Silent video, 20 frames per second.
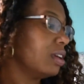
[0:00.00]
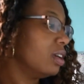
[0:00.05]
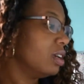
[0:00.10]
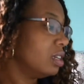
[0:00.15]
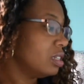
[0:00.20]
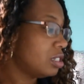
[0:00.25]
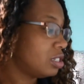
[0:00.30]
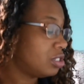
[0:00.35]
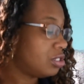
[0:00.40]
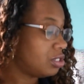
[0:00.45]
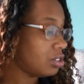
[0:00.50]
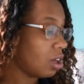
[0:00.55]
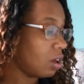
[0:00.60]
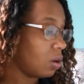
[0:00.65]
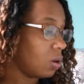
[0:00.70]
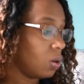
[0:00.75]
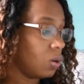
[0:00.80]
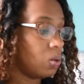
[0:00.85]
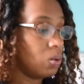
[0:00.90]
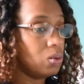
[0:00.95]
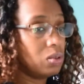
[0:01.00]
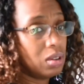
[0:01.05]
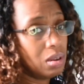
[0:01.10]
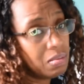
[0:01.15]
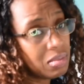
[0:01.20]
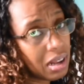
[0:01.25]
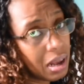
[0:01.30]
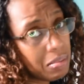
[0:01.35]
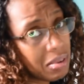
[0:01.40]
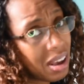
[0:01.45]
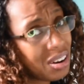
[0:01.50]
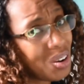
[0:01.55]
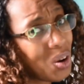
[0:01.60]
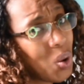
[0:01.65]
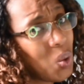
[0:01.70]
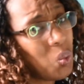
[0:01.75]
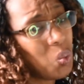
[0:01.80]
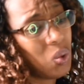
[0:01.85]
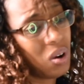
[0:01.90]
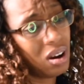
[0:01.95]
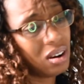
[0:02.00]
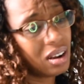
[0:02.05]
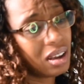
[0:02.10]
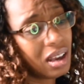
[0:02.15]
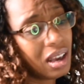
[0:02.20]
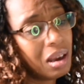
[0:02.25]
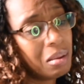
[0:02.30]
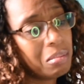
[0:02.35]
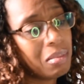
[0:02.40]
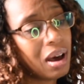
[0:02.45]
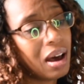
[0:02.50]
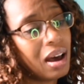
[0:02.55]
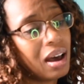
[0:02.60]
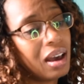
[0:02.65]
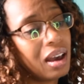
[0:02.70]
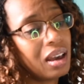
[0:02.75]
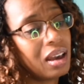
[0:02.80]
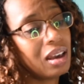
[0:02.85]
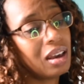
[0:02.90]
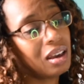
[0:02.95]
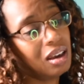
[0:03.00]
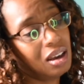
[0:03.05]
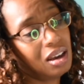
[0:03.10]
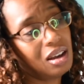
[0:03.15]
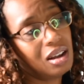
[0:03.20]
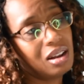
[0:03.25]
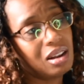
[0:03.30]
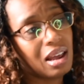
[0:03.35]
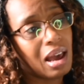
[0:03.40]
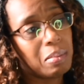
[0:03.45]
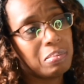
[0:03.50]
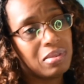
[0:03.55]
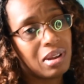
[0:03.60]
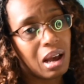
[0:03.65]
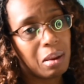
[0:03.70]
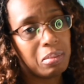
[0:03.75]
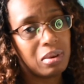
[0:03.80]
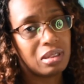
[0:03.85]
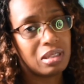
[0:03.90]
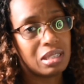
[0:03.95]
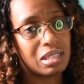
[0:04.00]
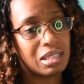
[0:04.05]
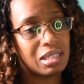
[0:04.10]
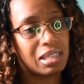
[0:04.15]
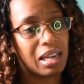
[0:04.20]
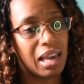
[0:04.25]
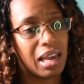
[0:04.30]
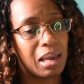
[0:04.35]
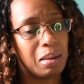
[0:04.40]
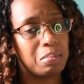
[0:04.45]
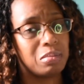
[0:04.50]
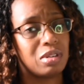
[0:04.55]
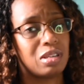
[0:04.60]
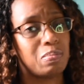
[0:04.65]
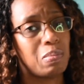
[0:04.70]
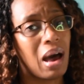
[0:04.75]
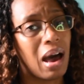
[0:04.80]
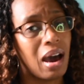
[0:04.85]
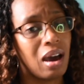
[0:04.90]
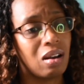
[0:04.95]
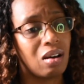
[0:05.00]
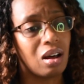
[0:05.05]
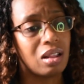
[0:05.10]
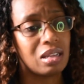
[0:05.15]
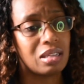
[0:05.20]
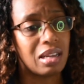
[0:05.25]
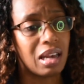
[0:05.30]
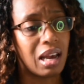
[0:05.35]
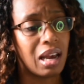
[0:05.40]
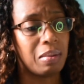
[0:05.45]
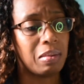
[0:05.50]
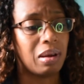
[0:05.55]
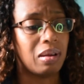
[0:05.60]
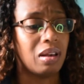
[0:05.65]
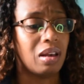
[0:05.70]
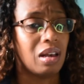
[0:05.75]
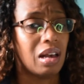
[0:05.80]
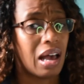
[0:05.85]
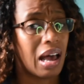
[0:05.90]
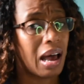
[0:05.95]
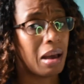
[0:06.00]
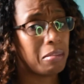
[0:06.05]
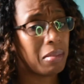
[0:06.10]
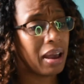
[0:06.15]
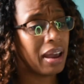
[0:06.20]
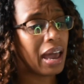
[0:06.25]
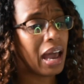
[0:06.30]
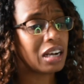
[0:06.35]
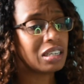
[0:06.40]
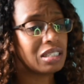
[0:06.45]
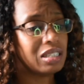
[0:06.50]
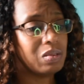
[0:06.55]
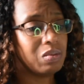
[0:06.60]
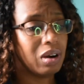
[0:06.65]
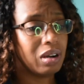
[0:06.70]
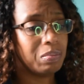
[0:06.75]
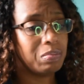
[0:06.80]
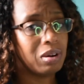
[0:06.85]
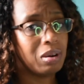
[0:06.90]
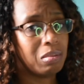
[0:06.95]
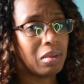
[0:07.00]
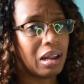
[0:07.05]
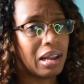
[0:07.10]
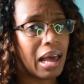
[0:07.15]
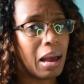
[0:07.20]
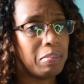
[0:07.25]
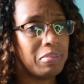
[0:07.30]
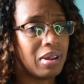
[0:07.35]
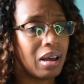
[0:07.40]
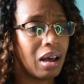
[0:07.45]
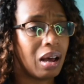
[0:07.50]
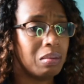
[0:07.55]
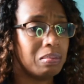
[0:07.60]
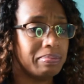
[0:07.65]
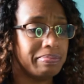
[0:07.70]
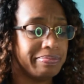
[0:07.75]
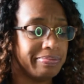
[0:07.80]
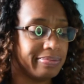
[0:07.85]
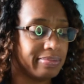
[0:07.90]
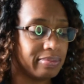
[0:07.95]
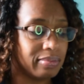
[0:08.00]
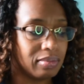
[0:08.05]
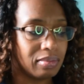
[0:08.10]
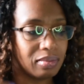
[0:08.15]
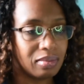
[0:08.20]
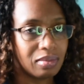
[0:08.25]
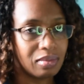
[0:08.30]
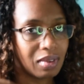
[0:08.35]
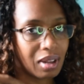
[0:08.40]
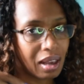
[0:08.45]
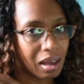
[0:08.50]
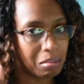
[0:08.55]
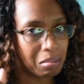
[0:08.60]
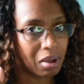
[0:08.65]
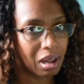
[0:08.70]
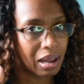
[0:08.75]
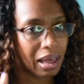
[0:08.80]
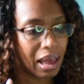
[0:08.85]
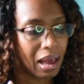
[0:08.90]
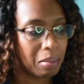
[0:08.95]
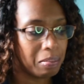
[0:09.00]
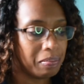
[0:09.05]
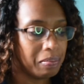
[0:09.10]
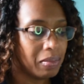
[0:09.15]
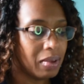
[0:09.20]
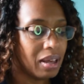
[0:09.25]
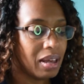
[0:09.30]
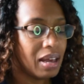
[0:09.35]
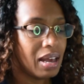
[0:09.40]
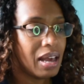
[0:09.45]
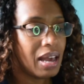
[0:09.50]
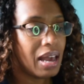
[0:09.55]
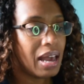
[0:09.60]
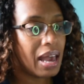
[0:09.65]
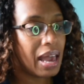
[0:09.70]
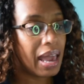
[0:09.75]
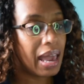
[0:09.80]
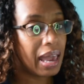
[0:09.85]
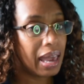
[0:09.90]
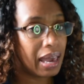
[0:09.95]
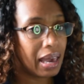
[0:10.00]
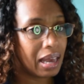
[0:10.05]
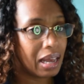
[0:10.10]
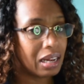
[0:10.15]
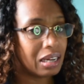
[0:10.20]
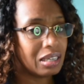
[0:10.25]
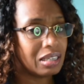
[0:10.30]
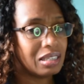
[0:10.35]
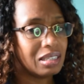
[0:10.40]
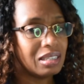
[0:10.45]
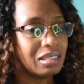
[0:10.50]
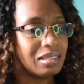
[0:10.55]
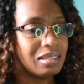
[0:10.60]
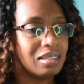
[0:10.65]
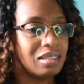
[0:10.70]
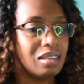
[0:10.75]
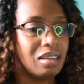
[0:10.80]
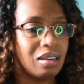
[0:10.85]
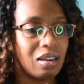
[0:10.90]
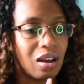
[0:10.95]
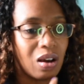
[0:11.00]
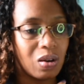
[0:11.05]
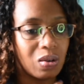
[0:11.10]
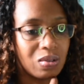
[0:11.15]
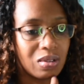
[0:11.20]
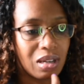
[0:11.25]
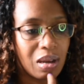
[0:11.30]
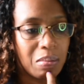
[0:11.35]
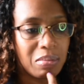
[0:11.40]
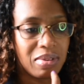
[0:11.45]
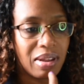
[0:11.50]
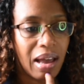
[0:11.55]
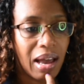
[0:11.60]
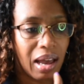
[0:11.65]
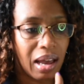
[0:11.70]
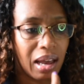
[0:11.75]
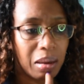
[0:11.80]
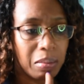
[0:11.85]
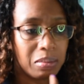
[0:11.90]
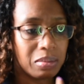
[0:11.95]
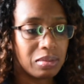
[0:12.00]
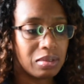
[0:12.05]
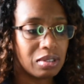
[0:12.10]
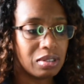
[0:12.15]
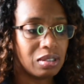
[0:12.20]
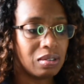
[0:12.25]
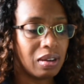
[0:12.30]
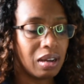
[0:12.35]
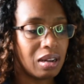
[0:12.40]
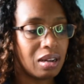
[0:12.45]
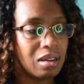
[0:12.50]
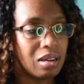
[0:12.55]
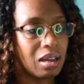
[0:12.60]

So sometimes I don't want to keep my laptop in the same spot all the time. I might actually want to put my laptop in my lap. And you know, sometimes you end